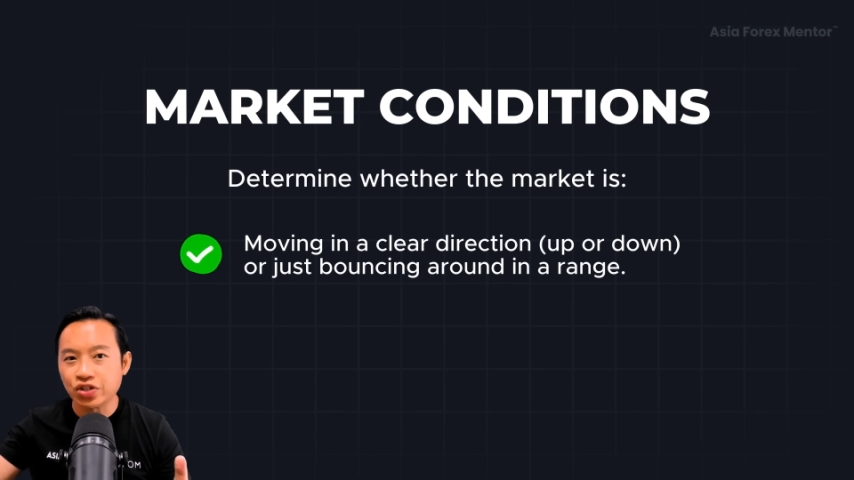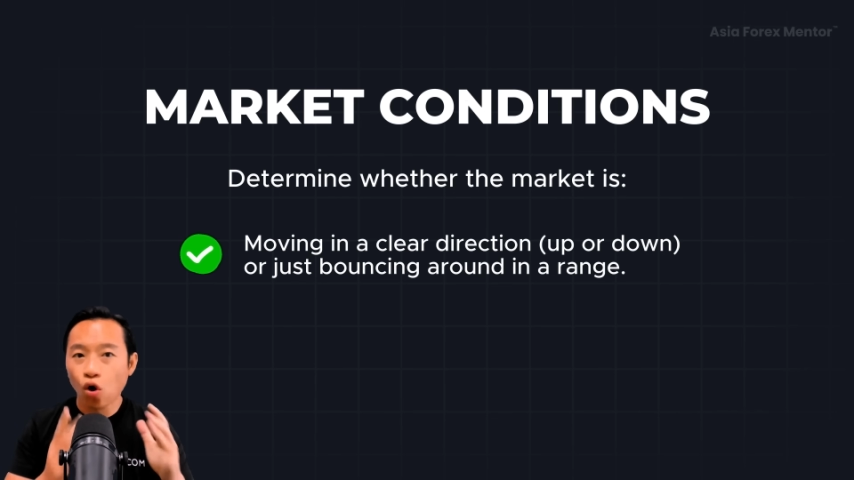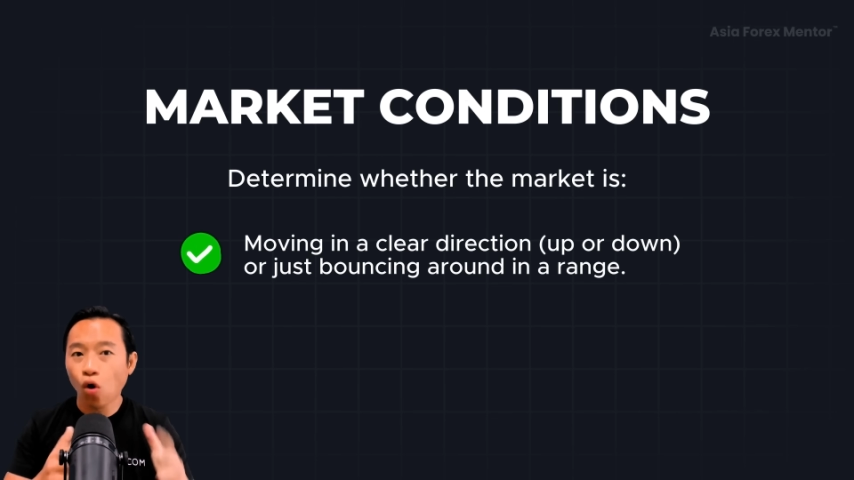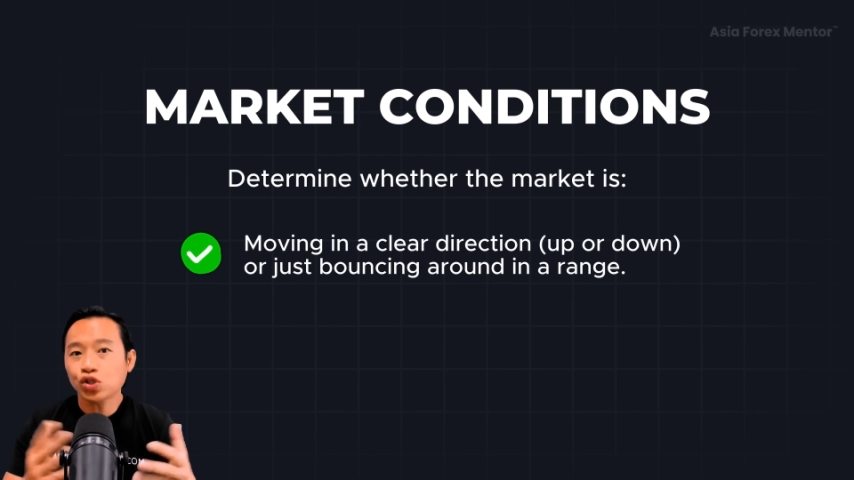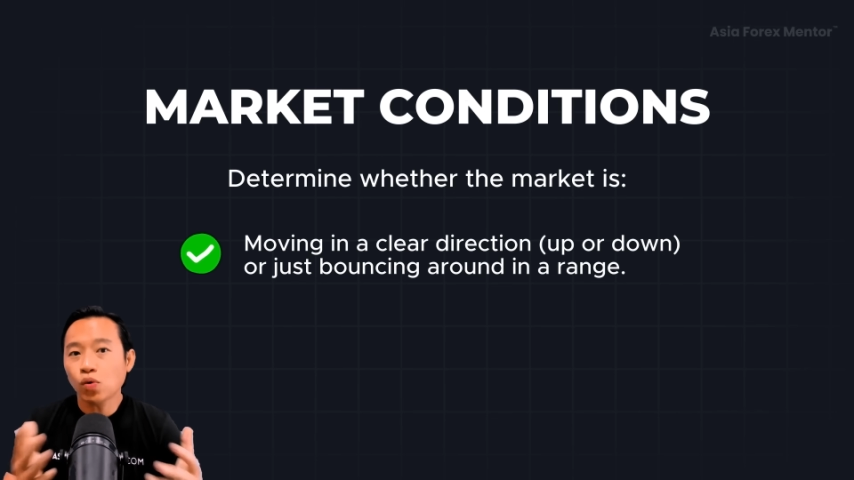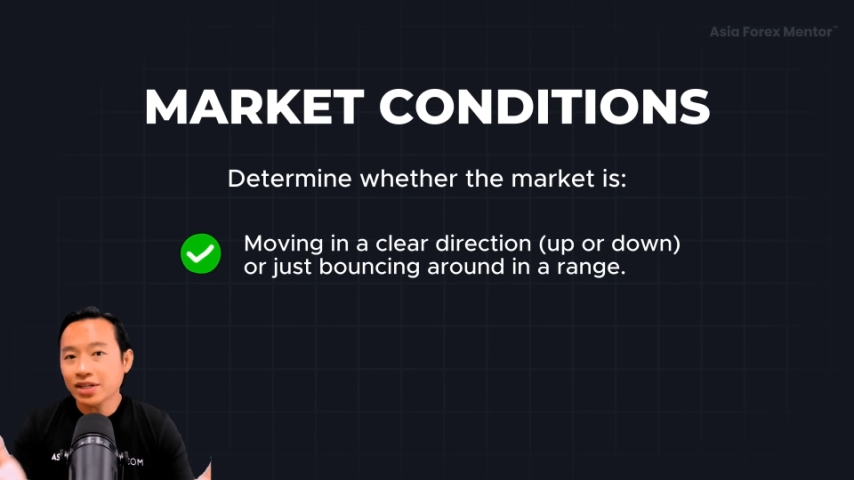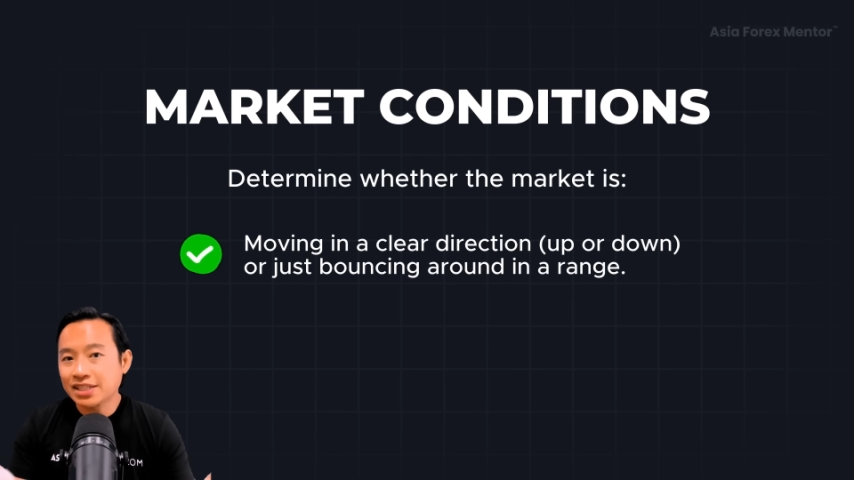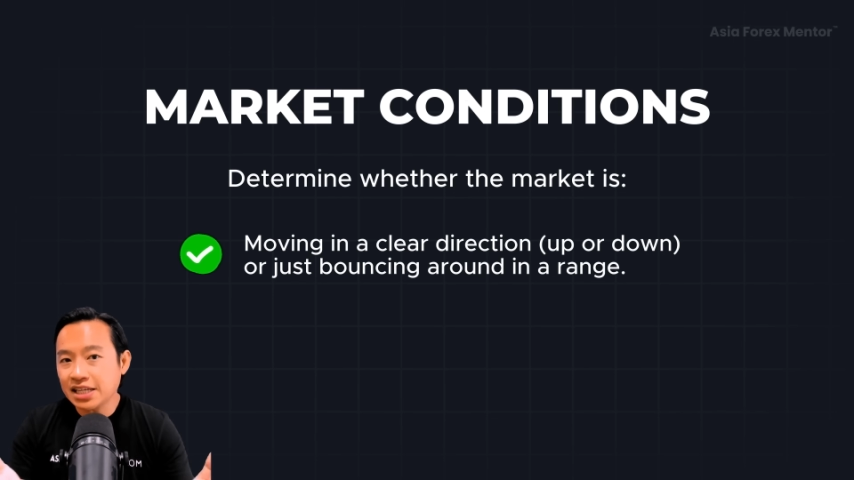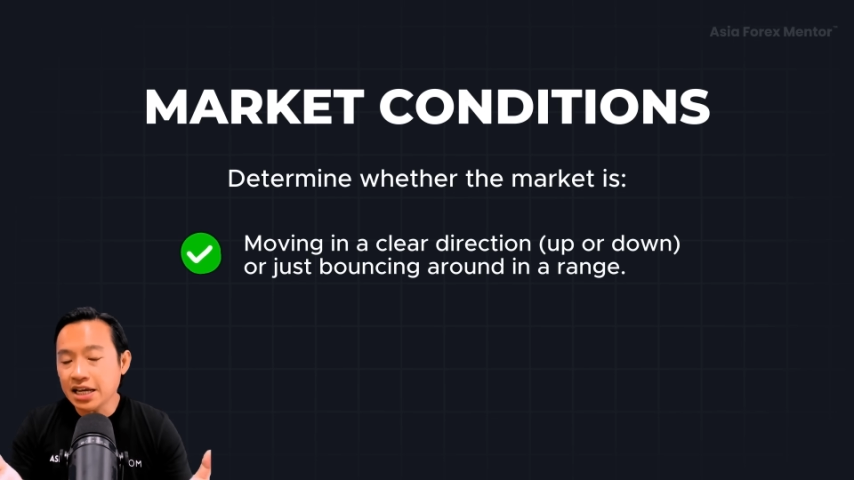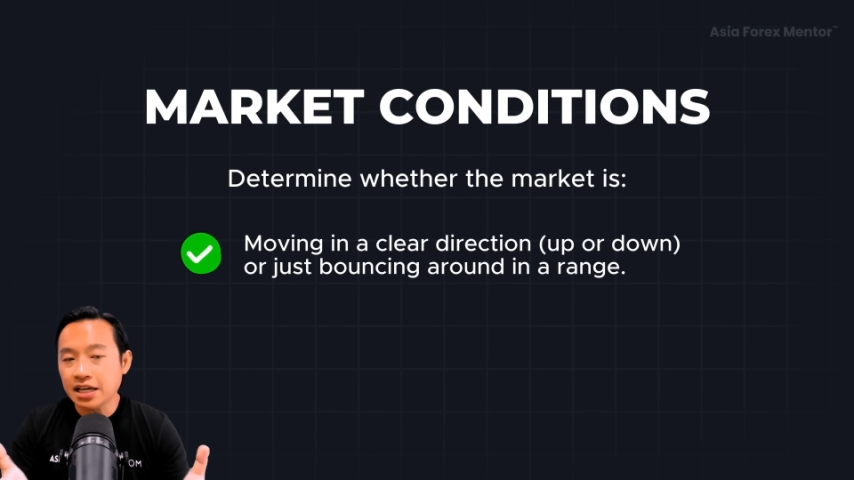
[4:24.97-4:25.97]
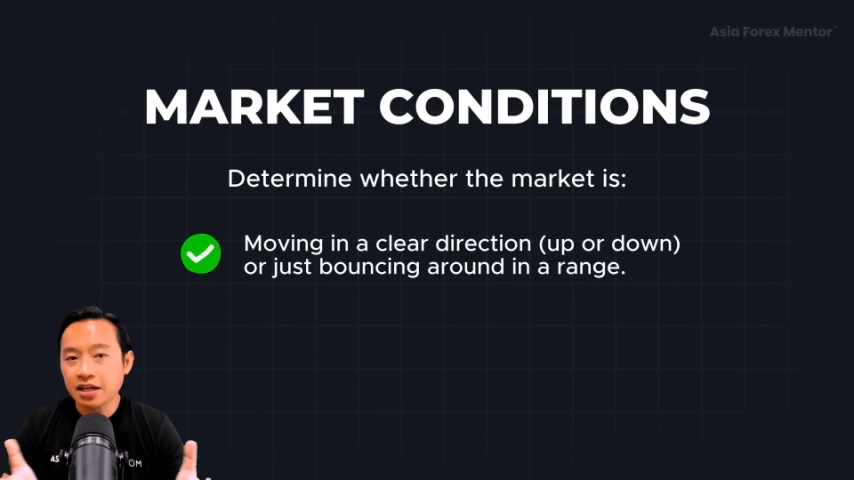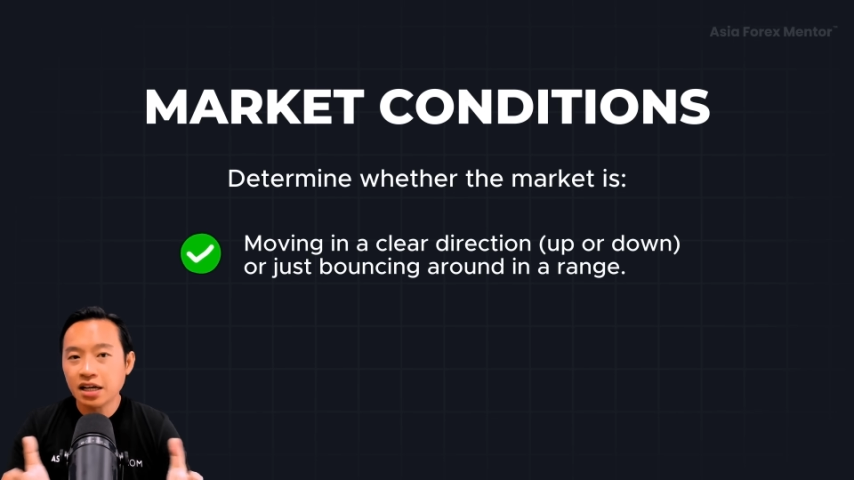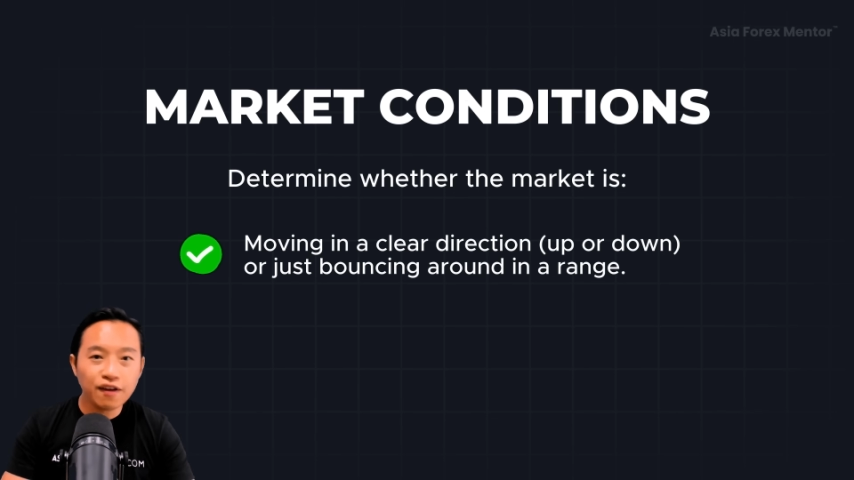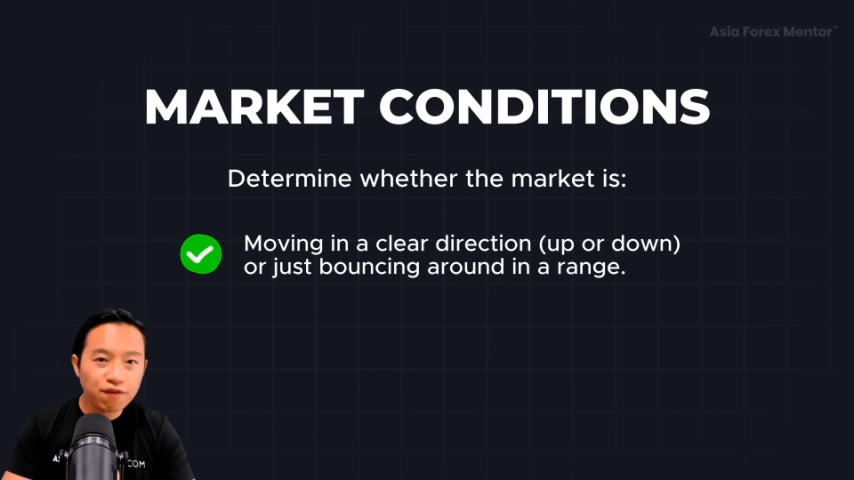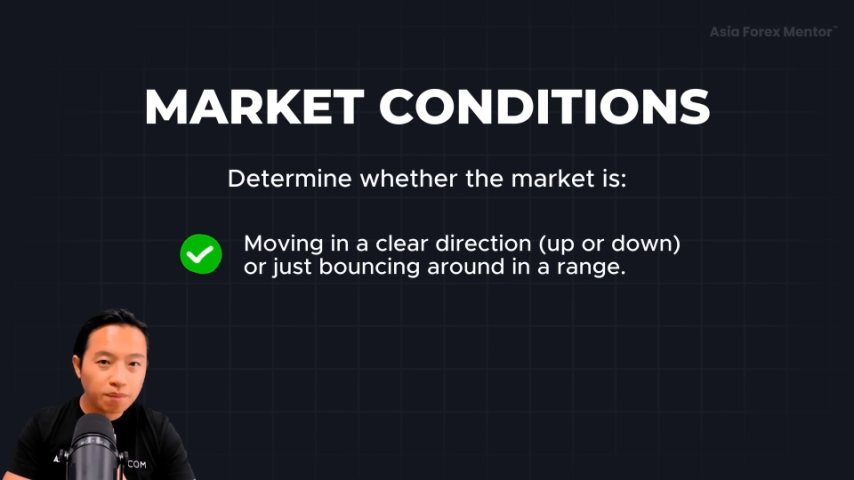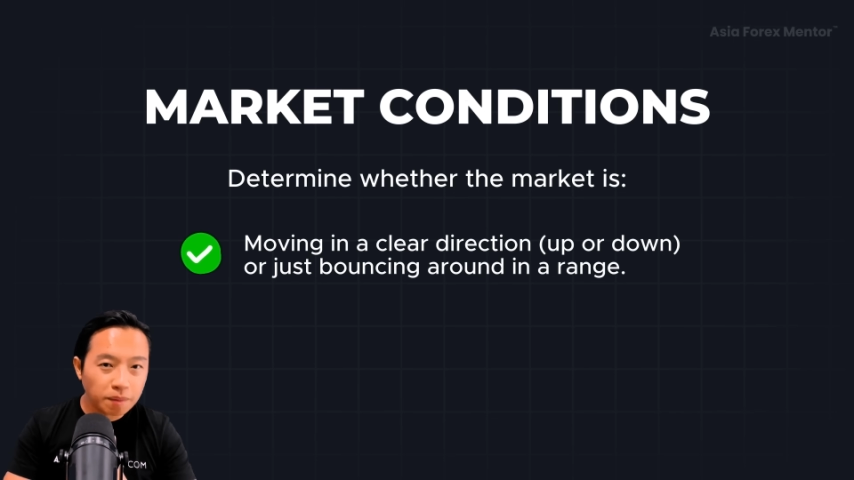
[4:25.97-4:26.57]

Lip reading: You also want to see if